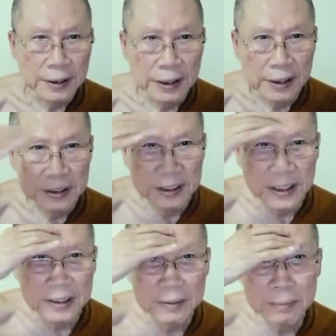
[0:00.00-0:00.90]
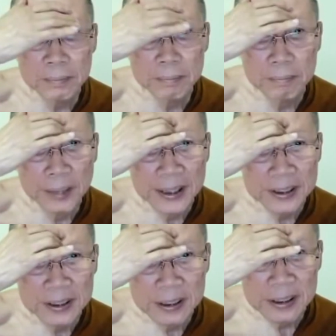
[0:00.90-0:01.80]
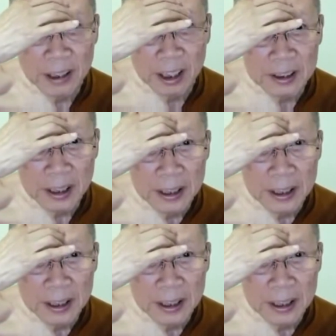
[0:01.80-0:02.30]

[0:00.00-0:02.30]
the six base, the